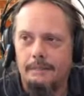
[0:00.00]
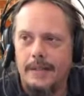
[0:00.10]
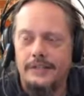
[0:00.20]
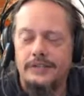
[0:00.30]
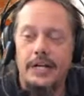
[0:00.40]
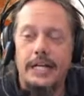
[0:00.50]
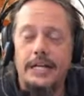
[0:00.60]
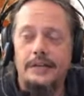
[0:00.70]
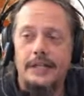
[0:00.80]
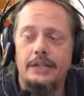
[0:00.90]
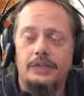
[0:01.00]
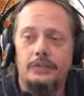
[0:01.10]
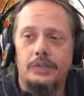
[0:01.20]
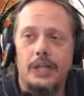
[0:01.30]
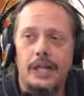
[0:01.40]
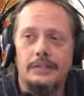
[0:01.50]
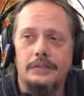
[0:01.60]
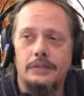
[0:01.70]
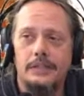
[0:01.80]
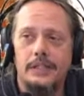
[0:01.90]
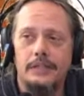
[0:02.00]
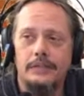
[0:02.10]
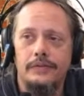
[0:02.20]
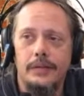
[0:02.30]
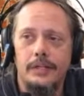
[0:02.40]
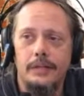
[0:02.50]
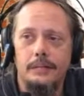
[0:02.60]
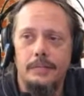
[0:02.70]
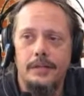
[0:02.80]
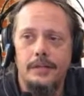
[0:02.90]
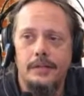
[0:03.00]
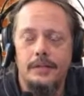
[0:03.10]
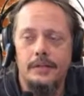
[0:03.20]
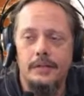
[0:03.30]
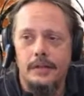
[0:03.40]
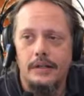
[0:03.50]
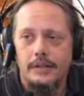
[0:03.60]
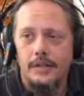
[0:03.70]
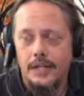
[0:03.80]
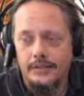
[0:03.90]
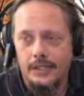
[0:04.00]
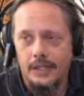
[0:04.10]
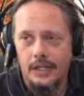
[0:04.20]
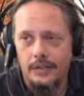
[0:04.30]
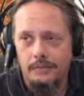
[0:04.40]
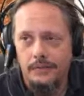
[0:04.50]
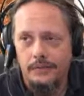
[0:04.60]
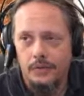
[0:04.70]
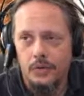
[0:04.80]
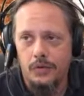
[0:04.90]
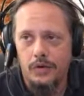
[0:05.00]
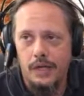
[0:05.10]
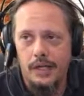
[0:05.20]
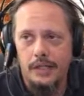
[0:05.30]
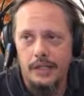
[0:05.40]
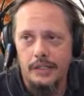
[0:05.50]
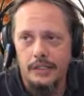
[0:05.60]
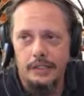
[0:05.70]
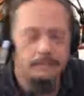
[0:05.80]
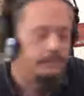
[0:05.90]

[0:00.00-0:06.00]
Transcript: Is there anything else you would like to give Pierre the Acid Clown before I